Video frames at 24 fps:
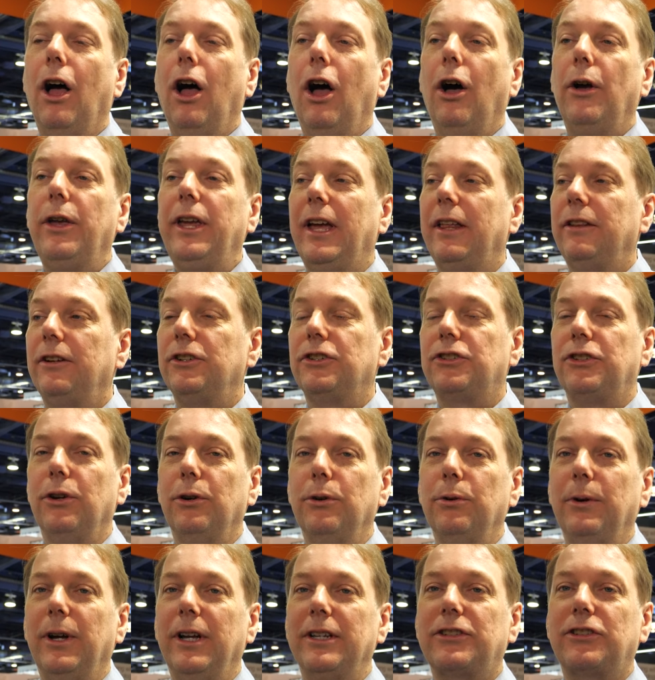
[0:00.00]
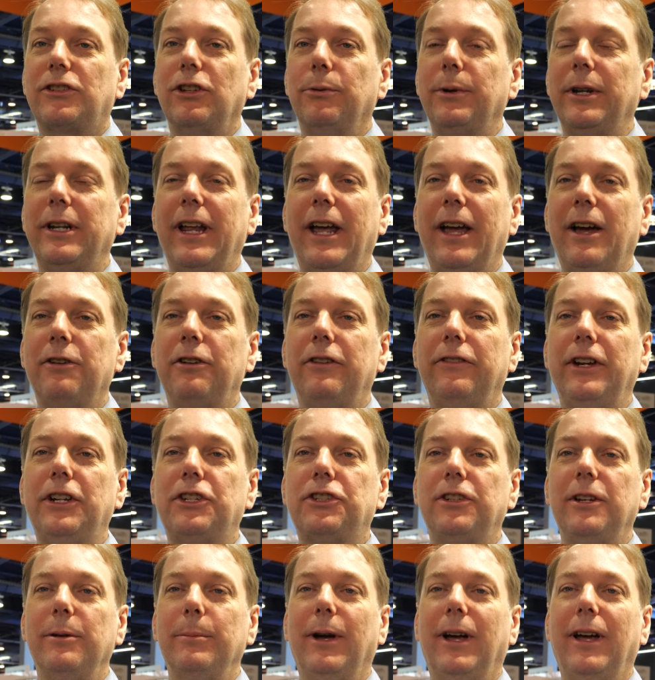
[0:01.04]
Oh yeah, there's no slowing down of
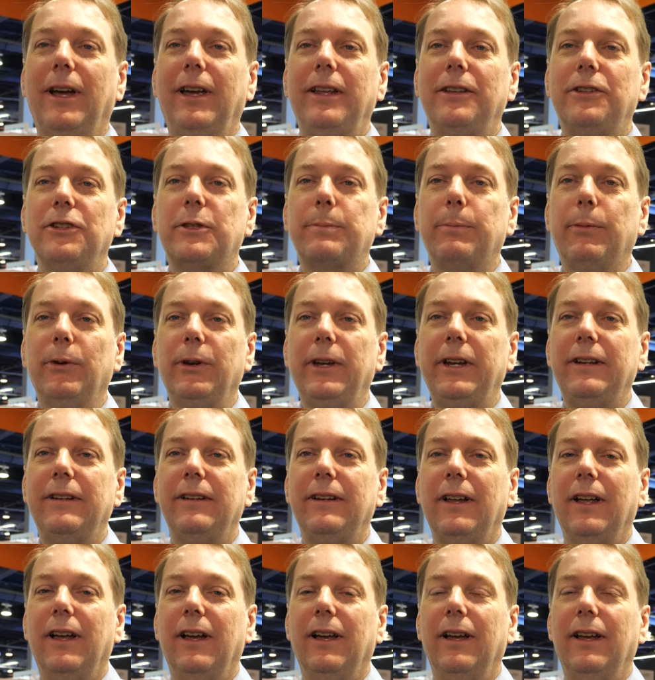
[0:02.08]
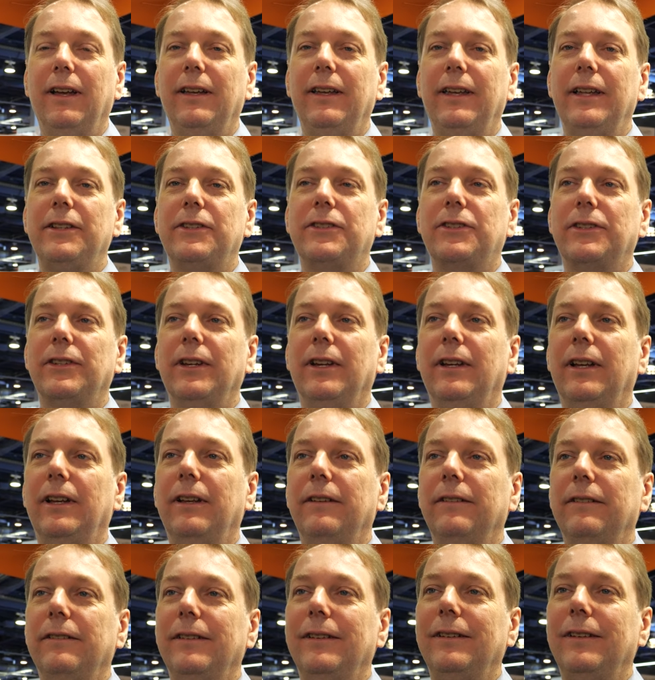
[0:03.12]
HDMI at this point. It's
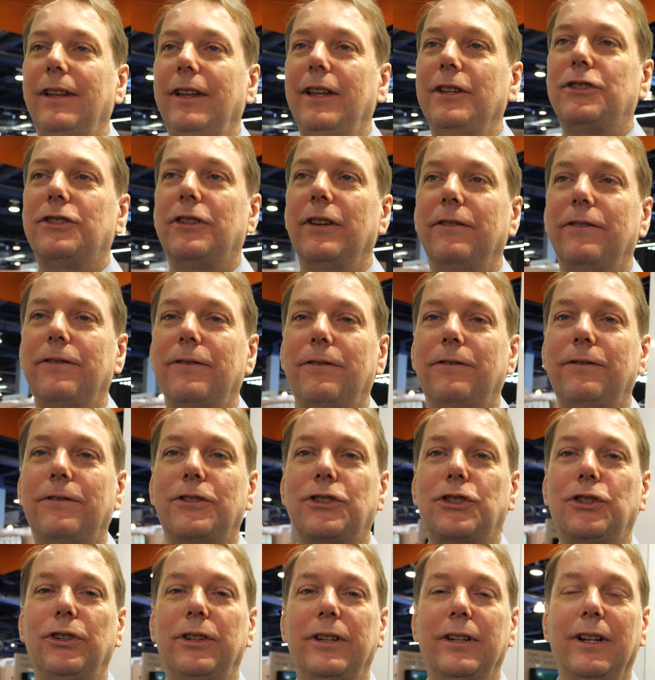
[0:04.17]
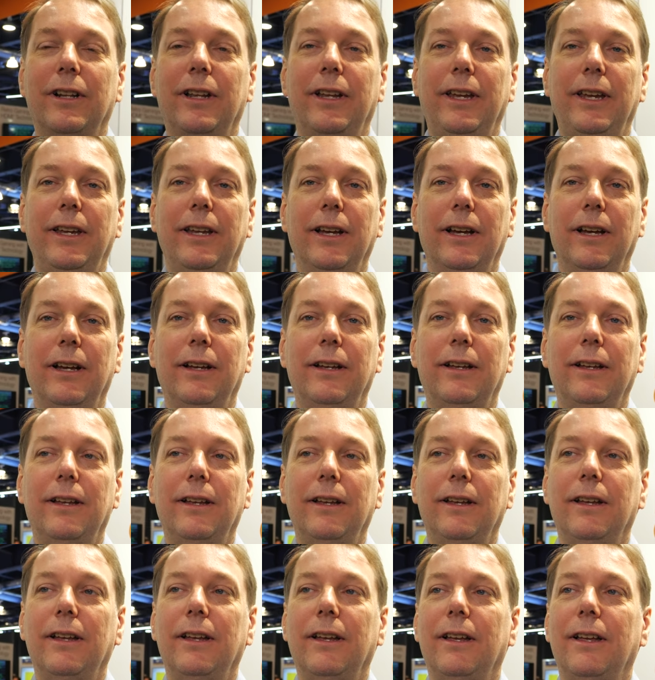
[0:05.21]
certainly,
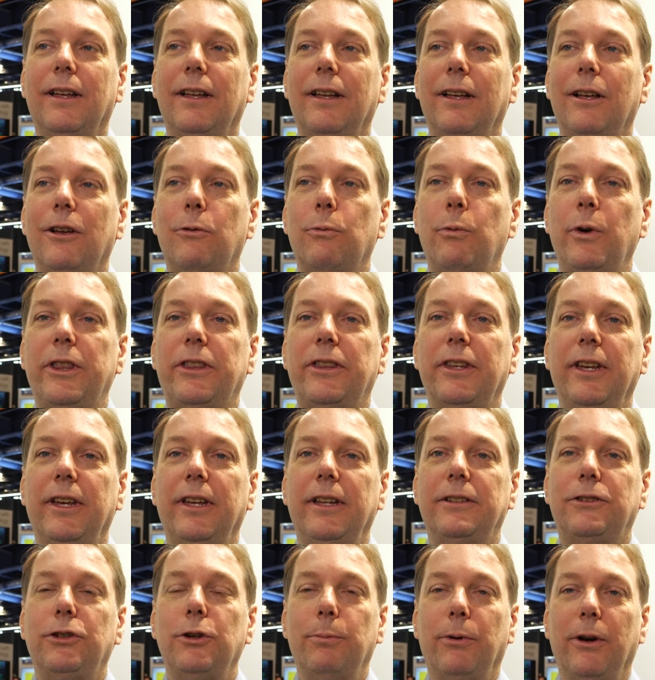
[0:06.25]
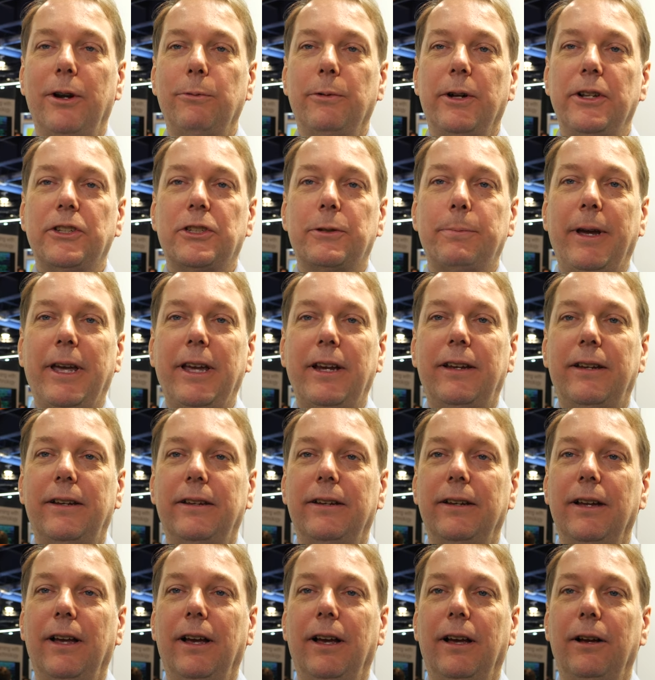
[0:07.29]
with the 2.1 spec,
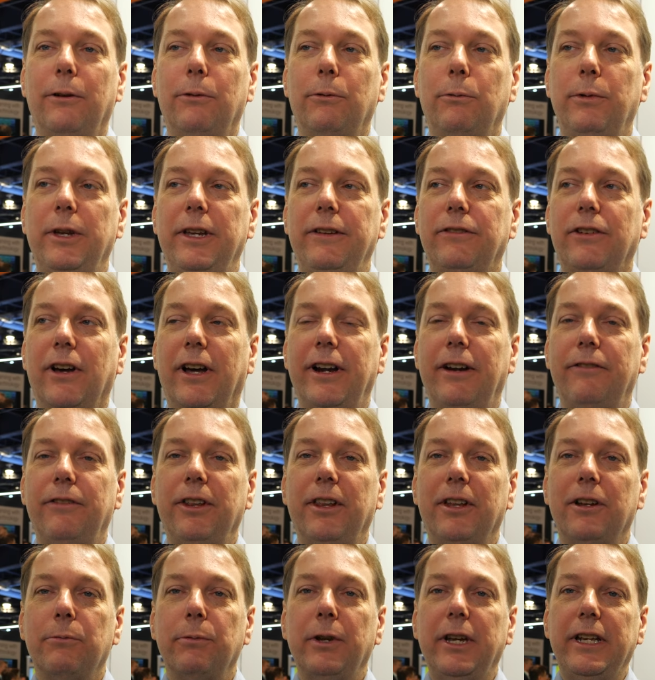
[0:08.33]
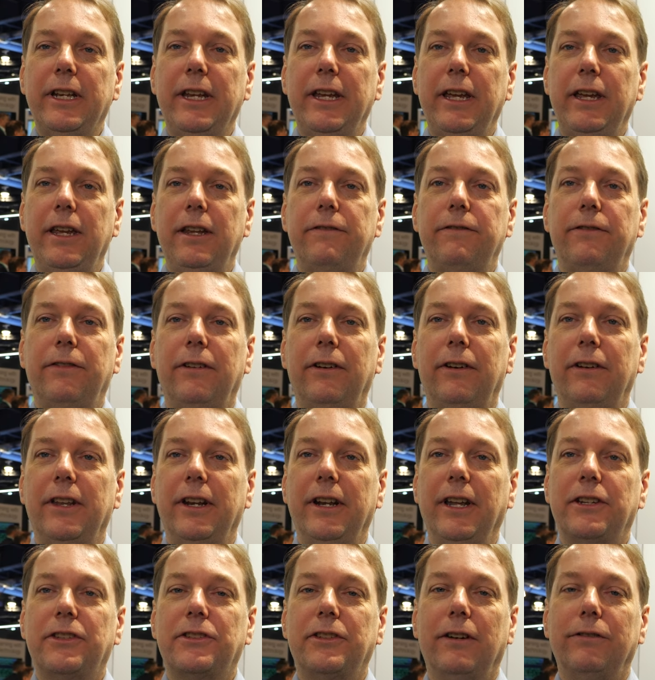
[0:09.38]
we've got everything we need for the
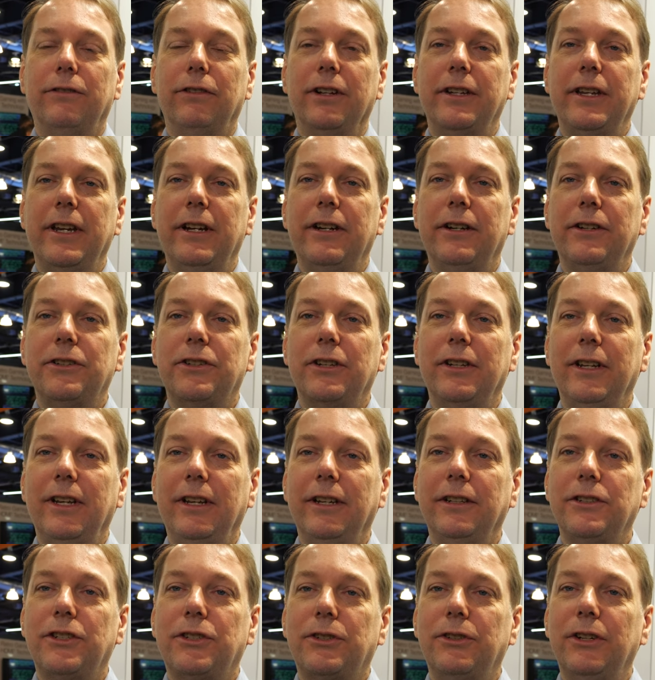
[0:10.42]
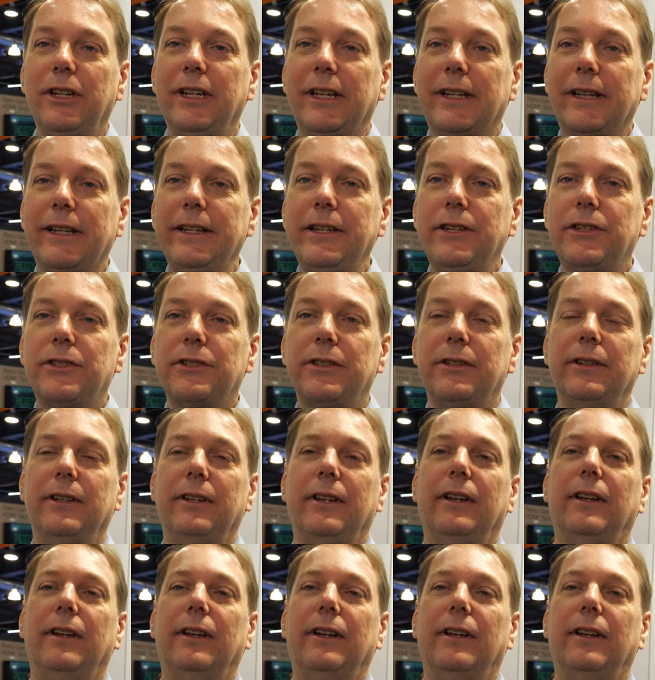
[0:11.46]
next several years in the industry, at least.